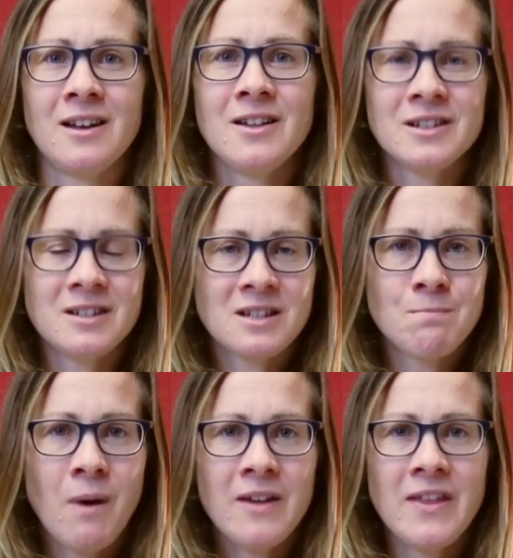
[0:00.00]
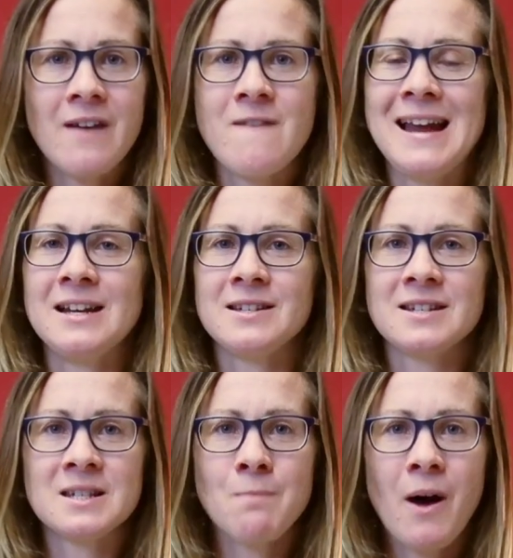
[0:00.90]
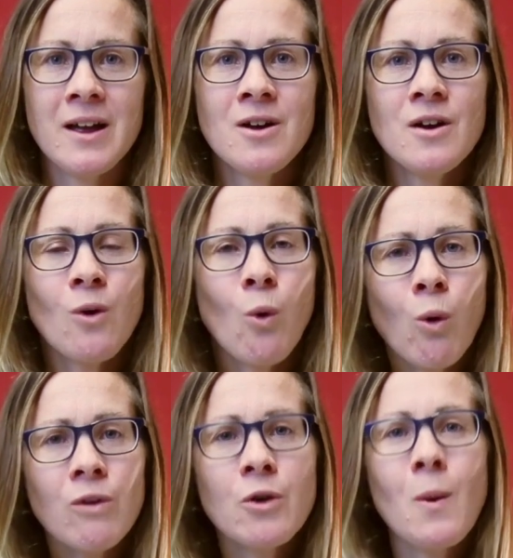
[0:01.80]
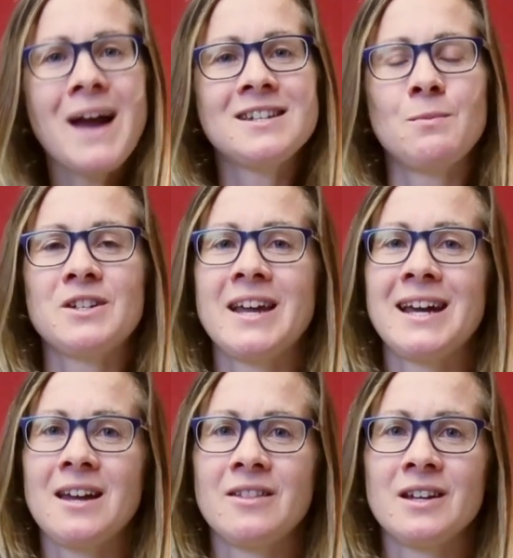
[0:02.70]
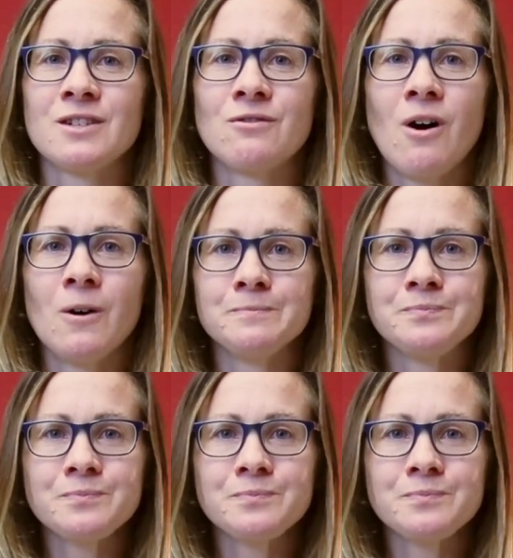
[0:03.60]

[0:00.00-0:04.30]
that despite their failures, despite all of the ways in which they're getting things wrong,